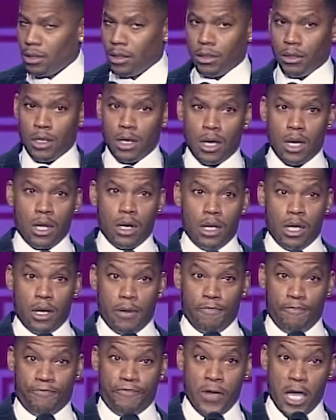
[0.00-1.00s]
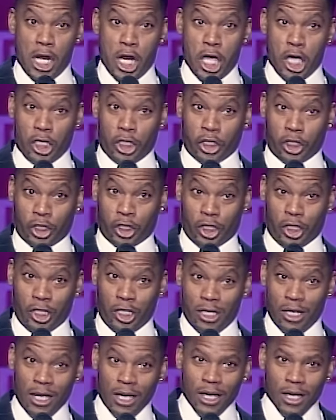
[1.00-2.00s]
Daddy, I'm finished.
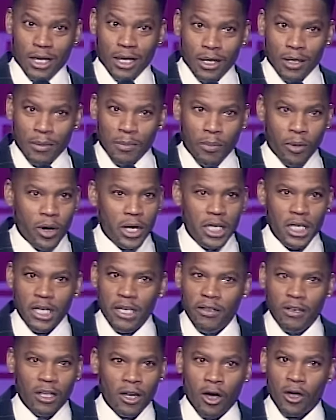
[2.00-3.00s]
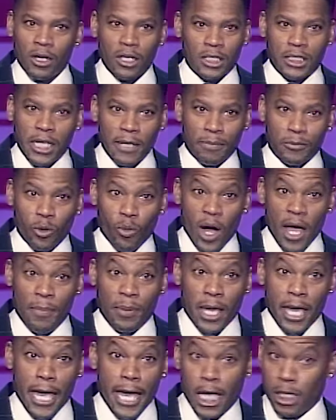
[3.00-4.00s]
Boy, you ain't gonna attempt to wipe
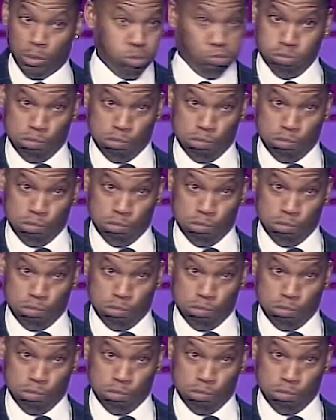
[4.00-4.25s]
your ass.